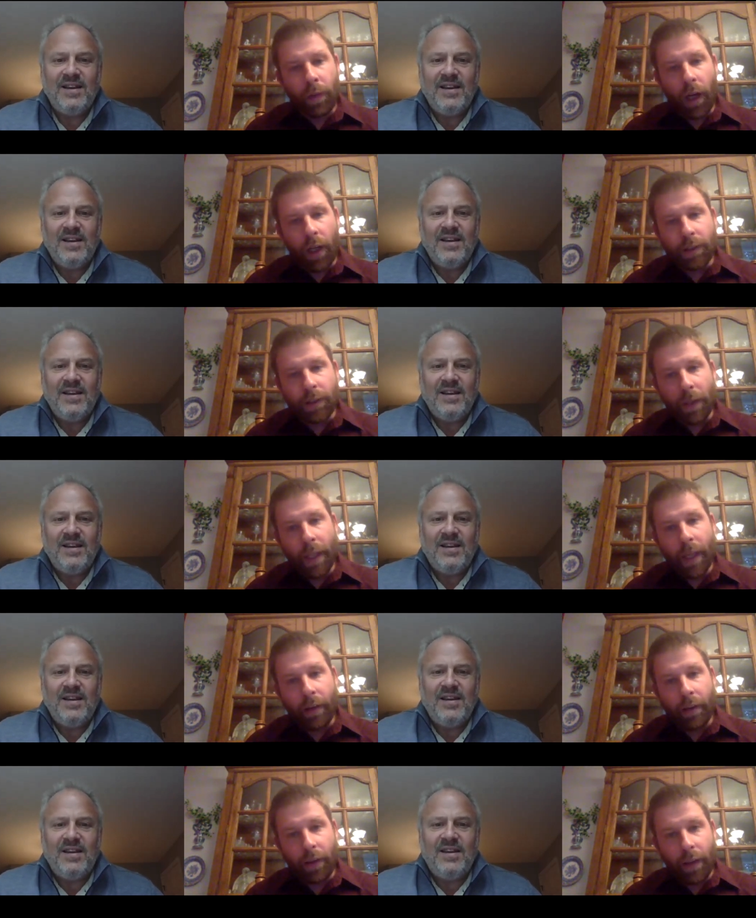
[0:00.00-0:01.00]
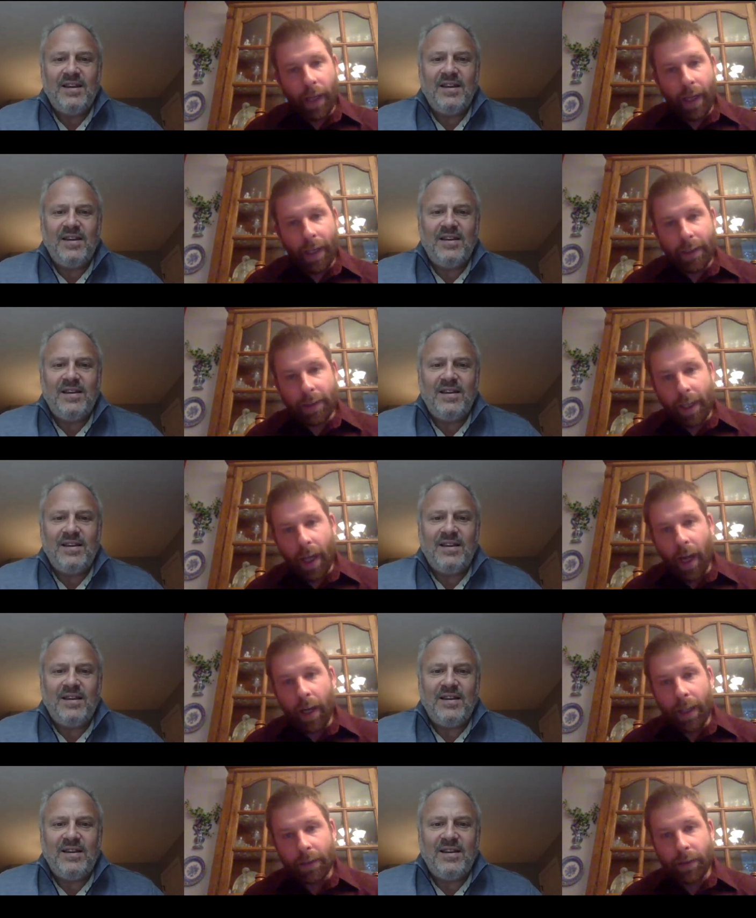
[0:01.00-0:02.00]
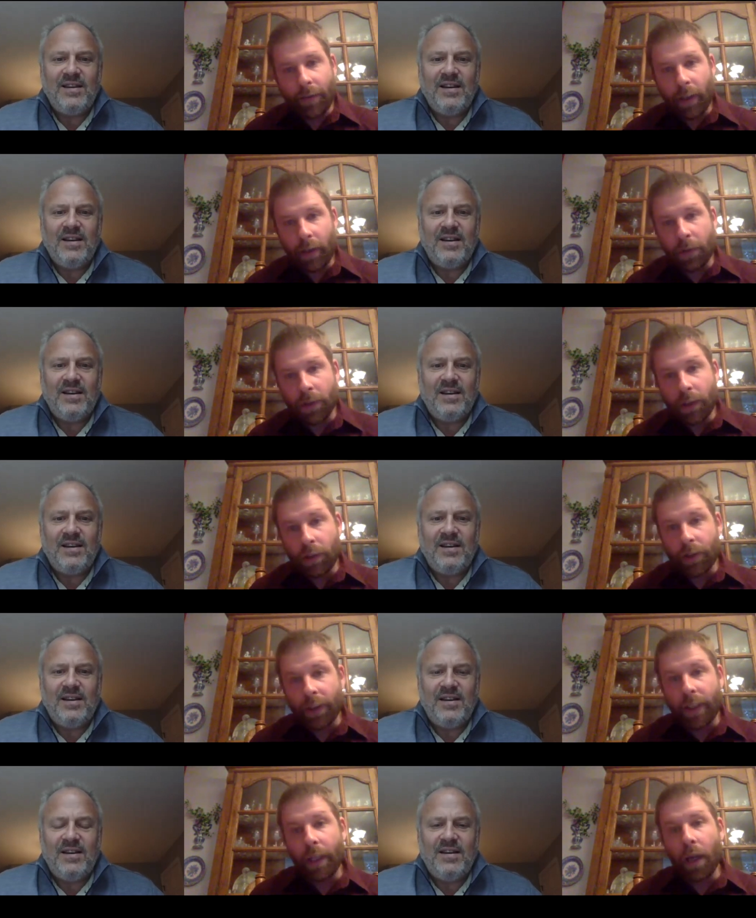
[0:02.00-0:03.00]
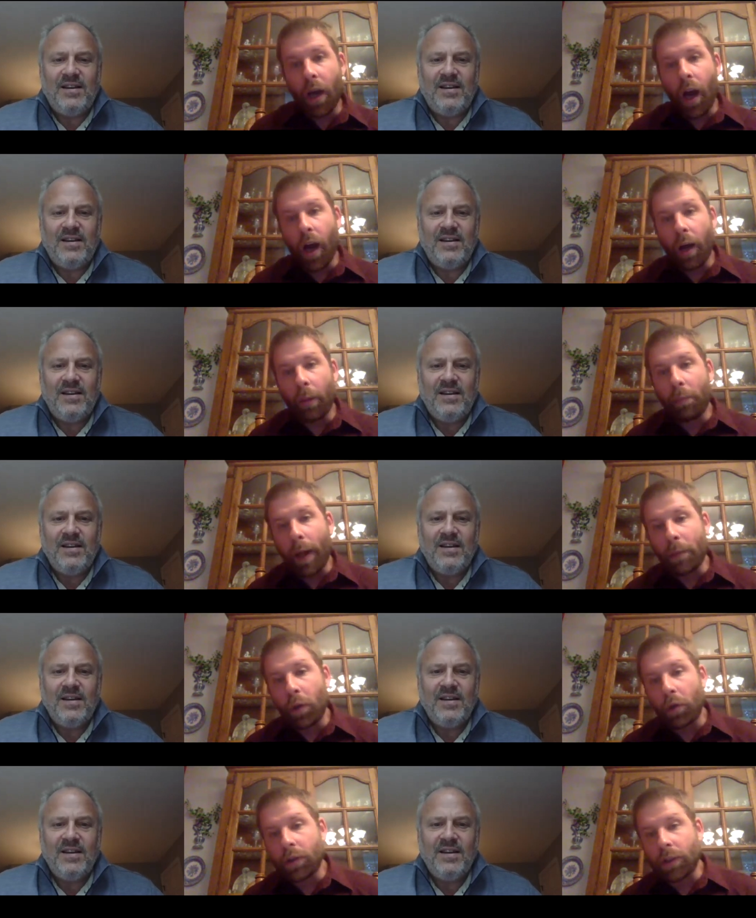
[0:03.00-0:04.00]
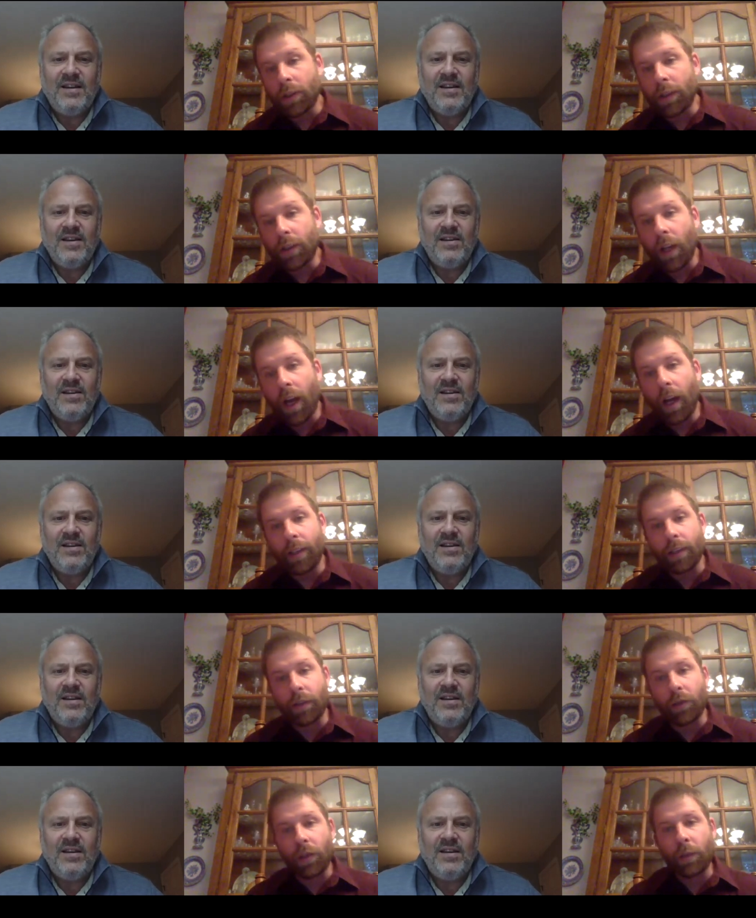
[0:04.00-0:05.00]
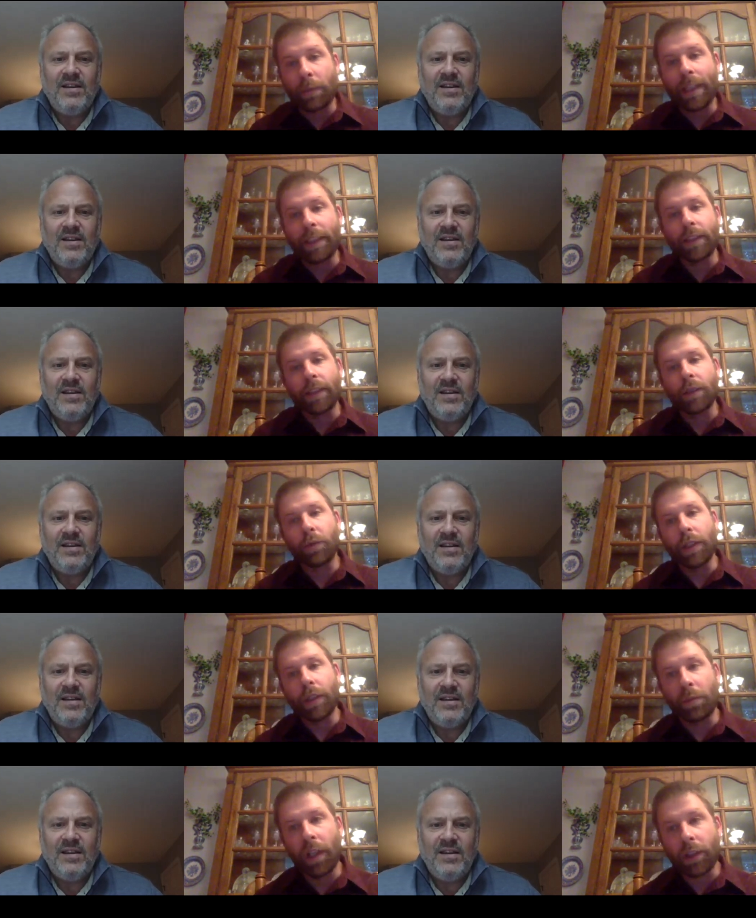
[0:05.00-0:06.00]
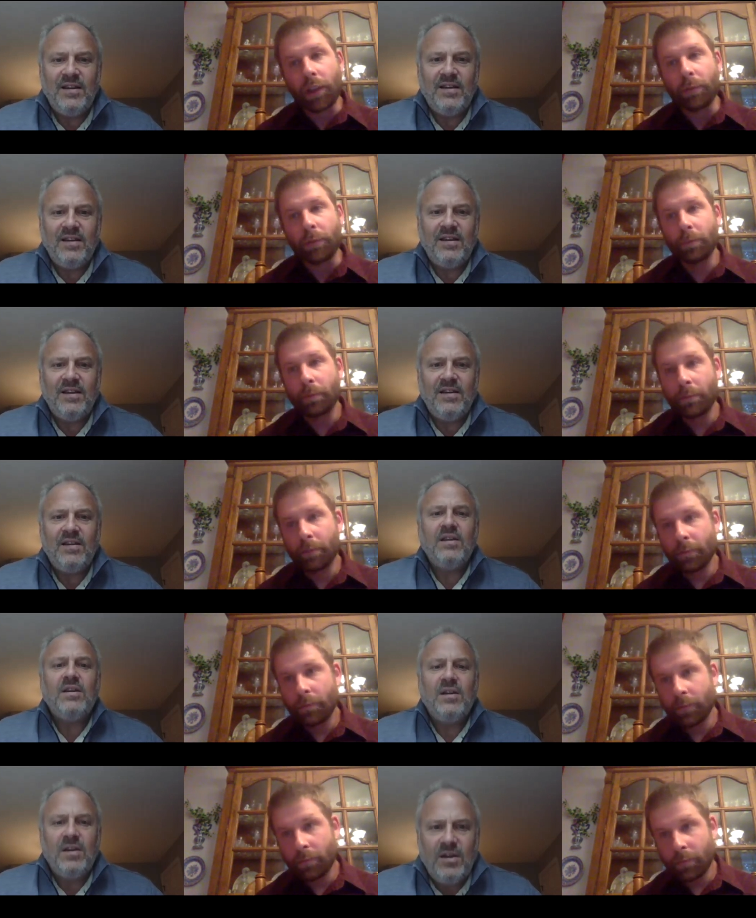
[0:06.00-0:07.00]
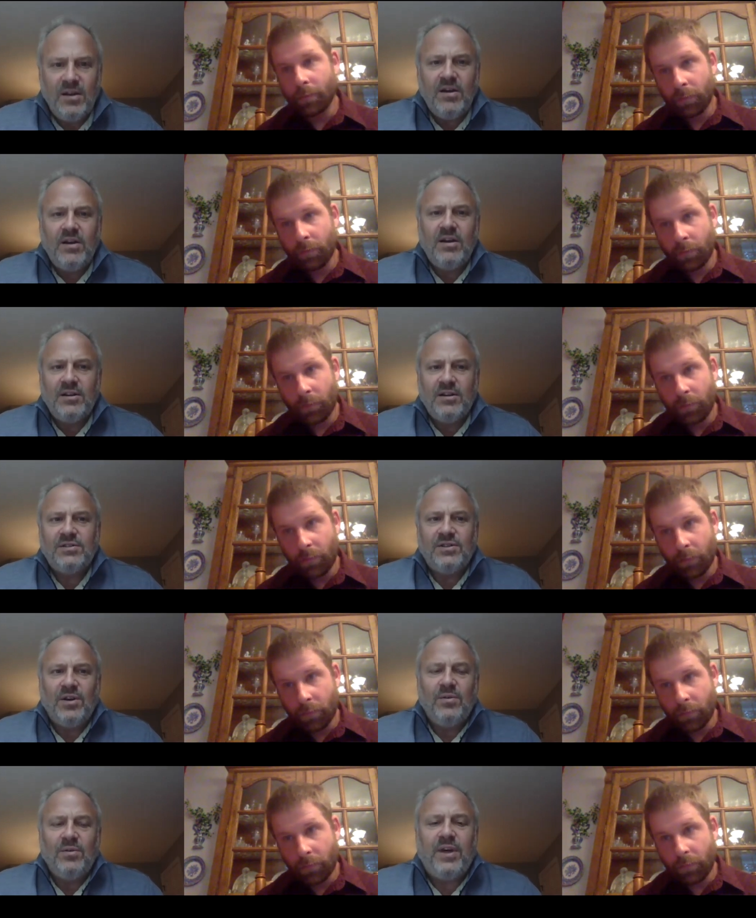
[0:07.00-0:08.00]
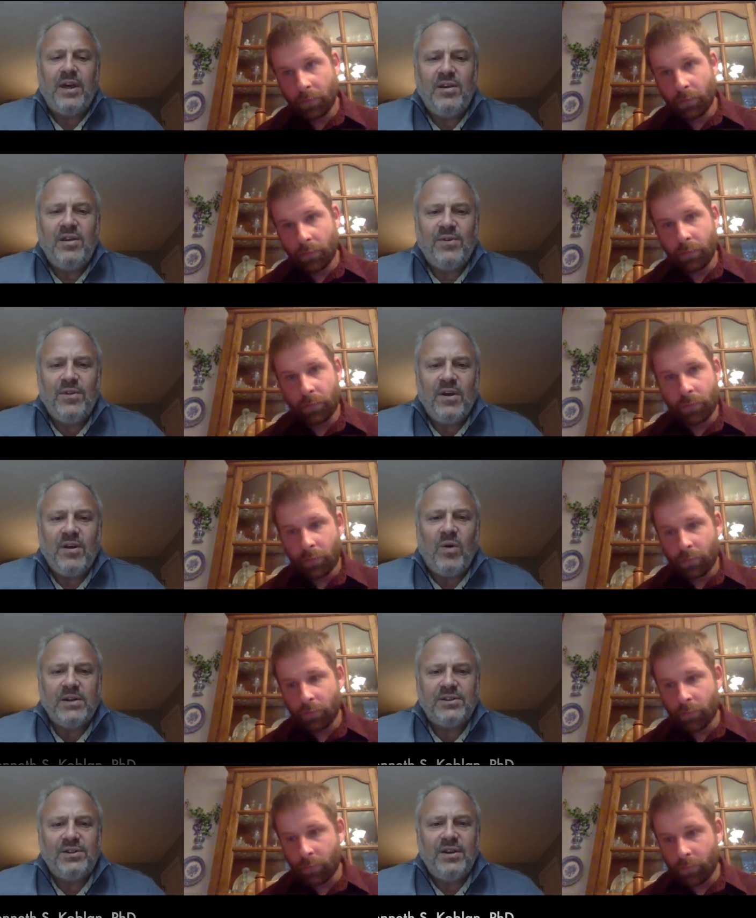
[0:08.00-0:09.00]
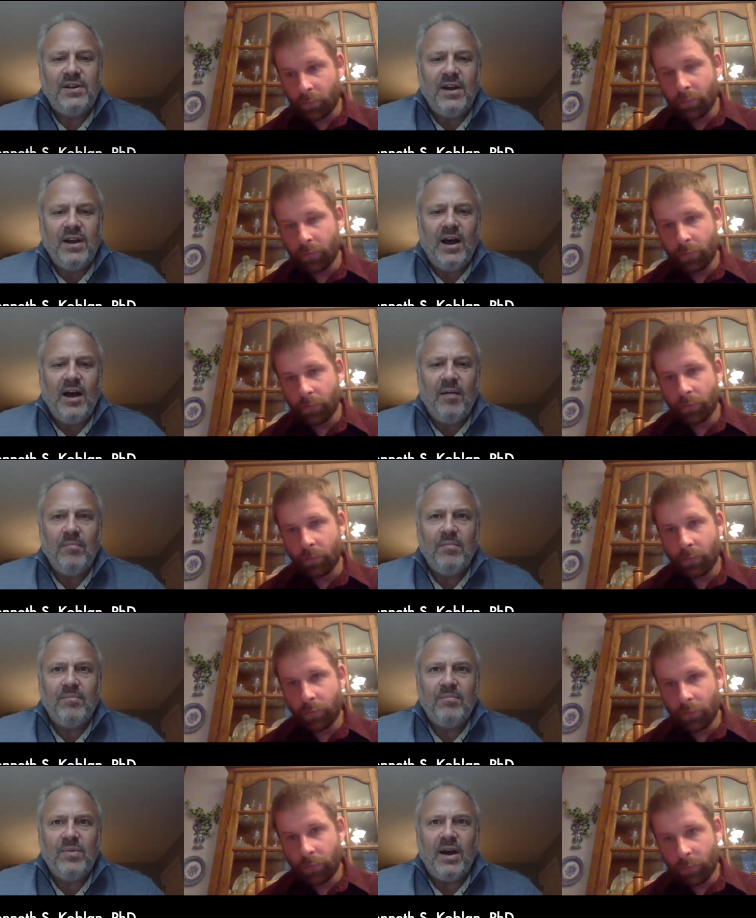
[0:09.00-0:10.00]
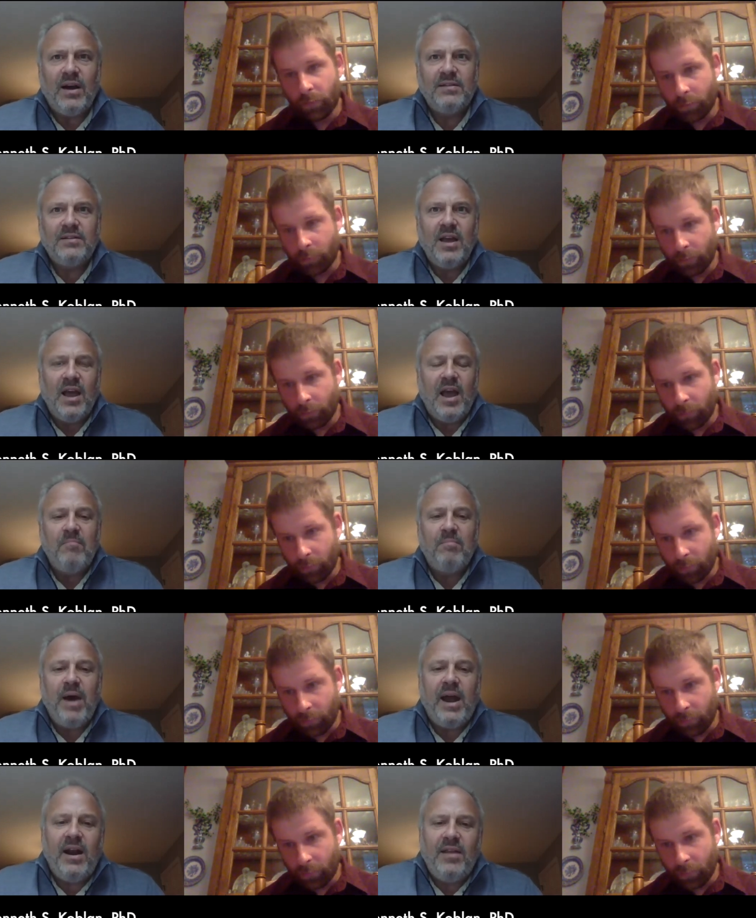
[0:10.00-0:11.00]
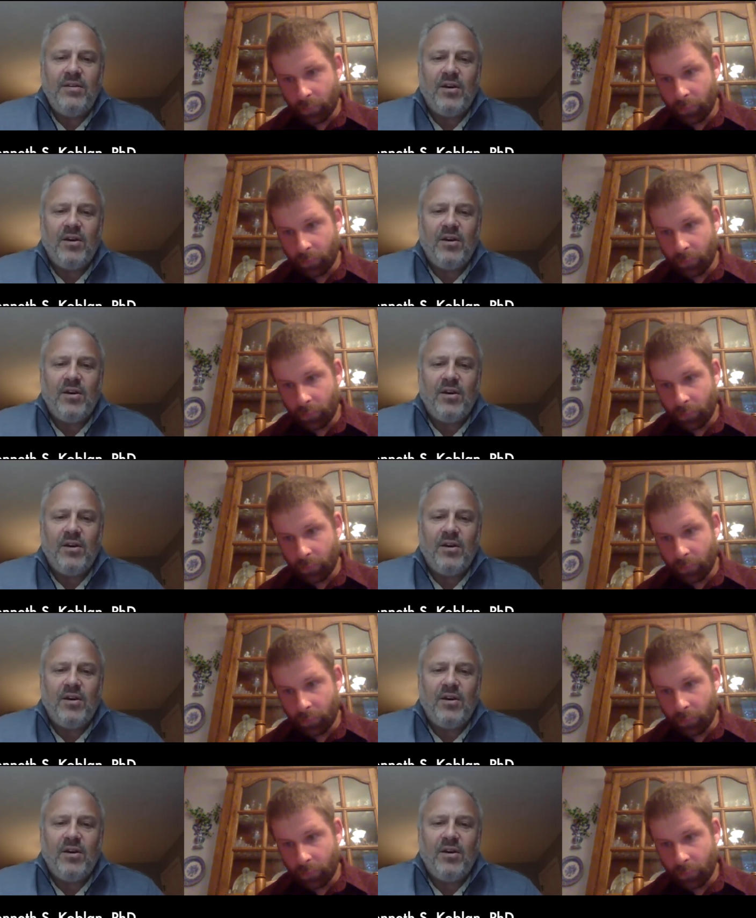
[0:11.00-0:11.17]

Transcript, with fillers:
Speaker 1: uh, some of the other antipsychotics available to treat uh, bipolar disorder patients with
Speaker 2: depression? So, thank you for the question. Um, uh, embedded in your